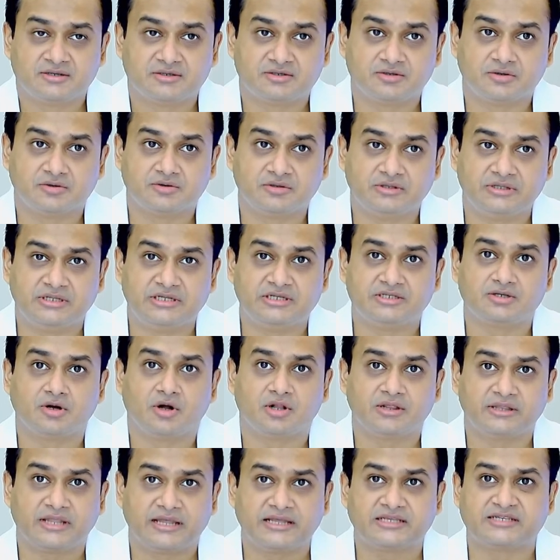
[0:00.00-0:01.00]
So these
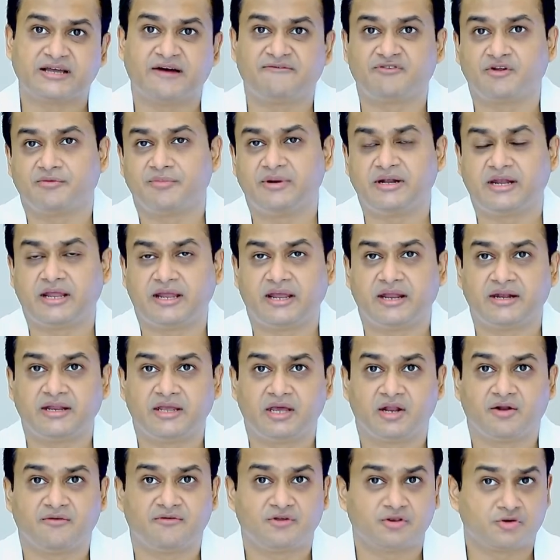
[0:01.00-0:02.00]
all things have to be taken care of.